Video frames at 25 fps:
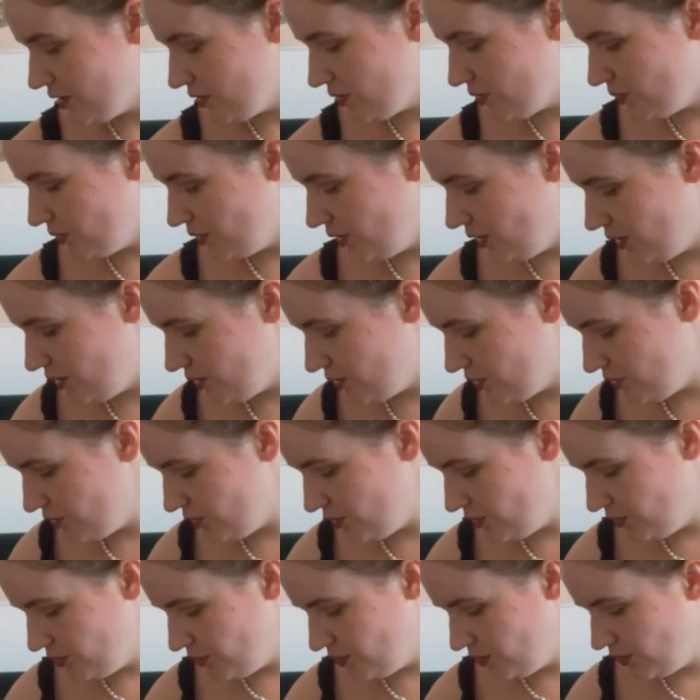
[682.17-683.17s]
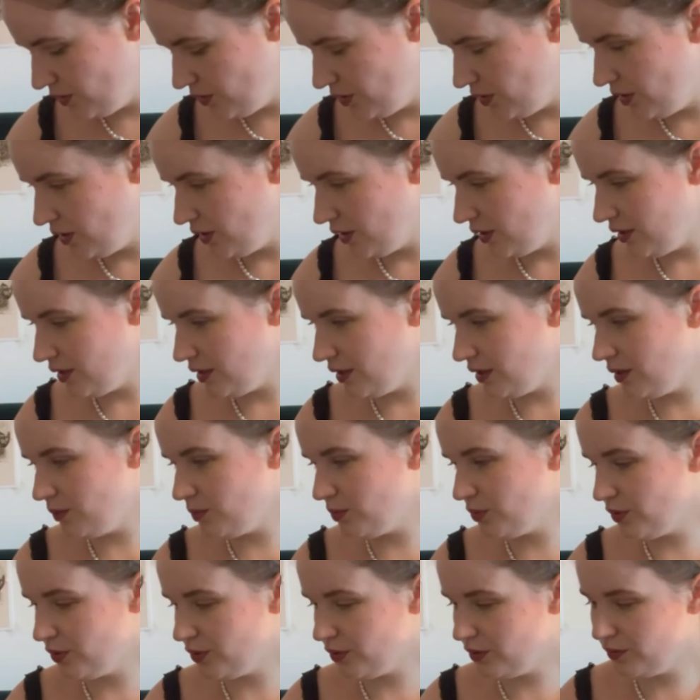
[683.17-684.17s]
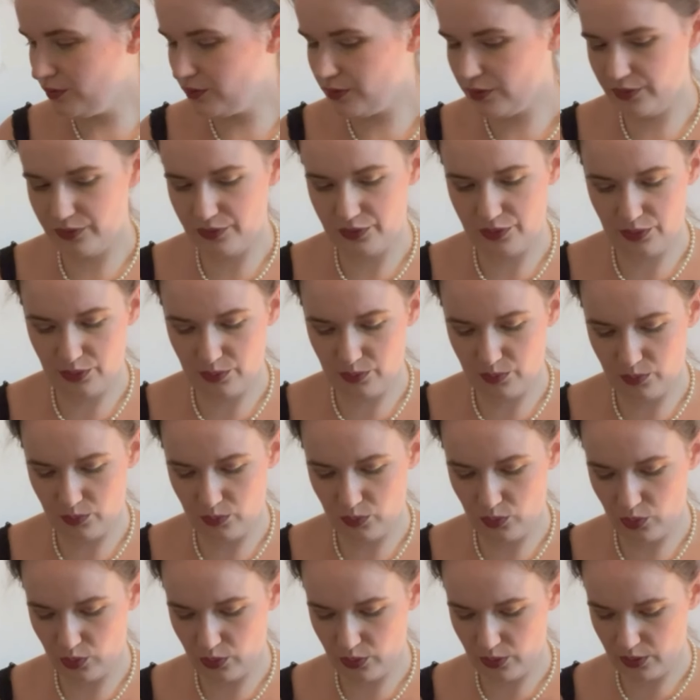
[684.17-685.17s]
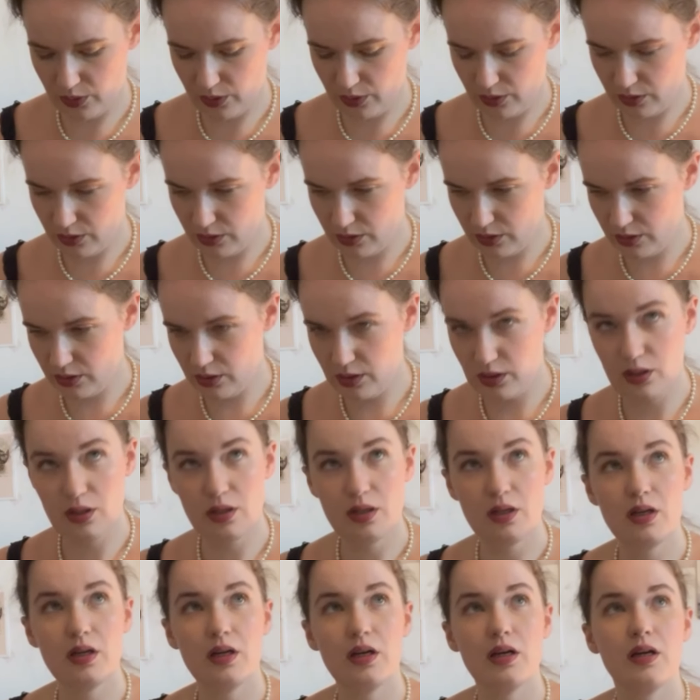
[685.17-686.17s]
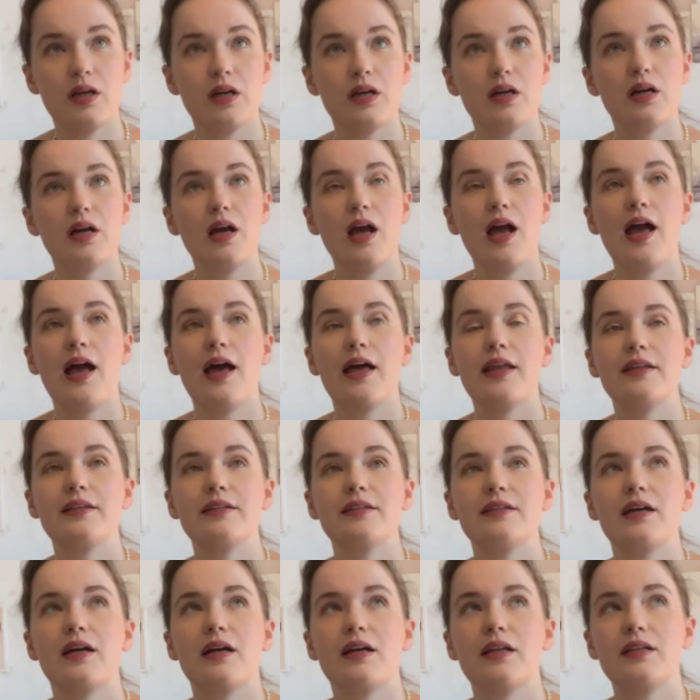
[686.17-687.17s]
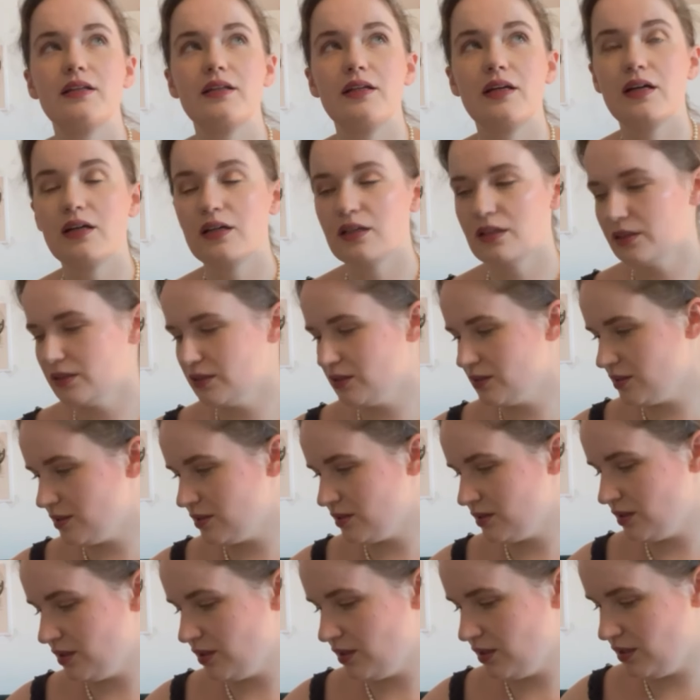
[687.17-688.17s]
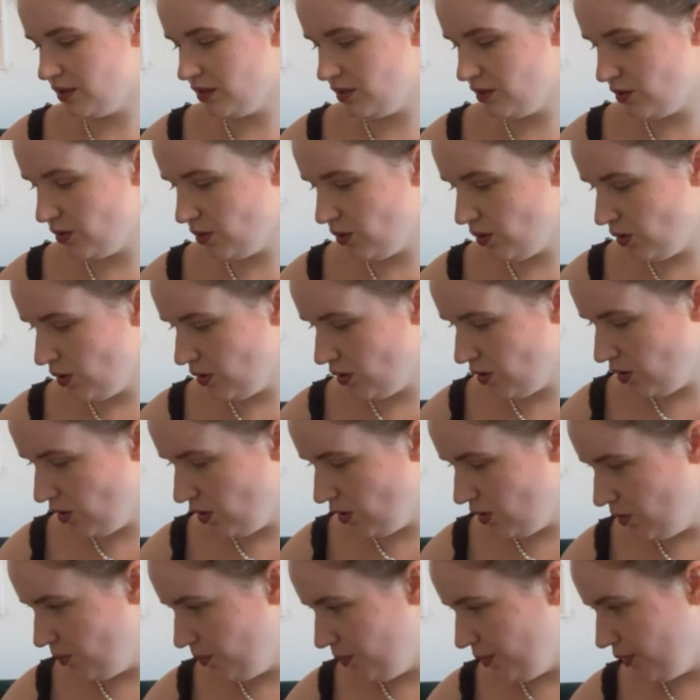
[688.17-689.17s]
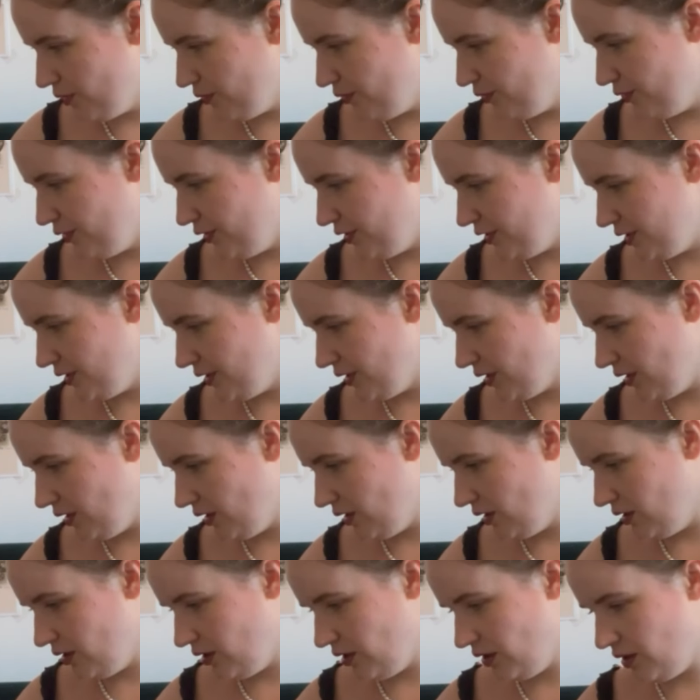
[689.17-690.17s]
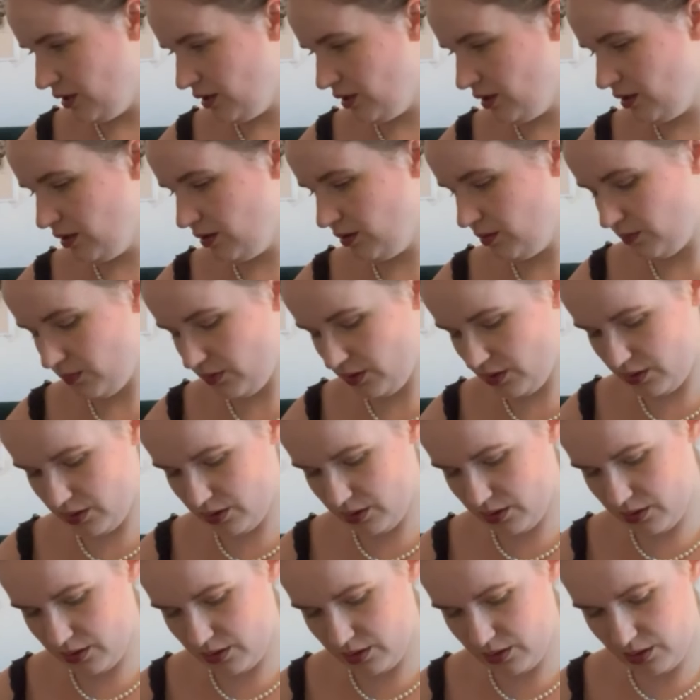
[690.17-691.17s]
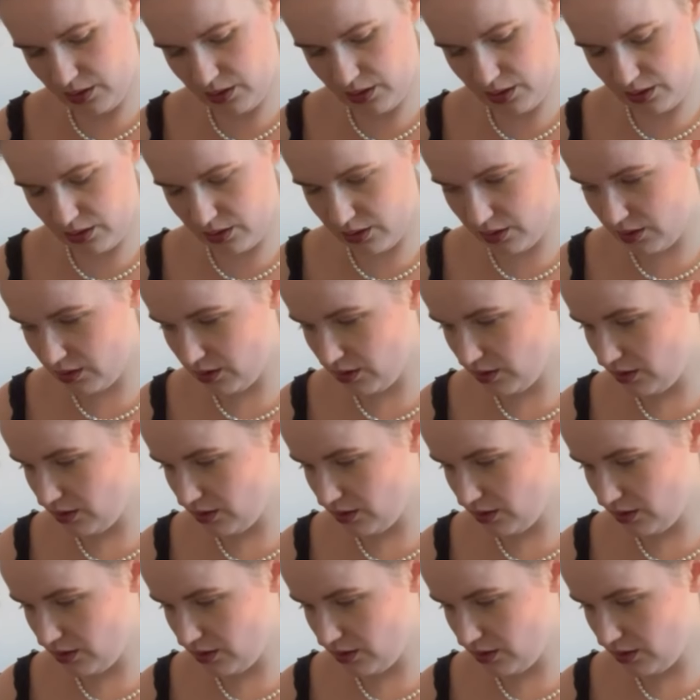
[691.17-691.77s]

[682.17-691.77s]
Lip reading: So these two, and then I brought over a few more hand-dyed yarns in the hope of fitting in here, but I think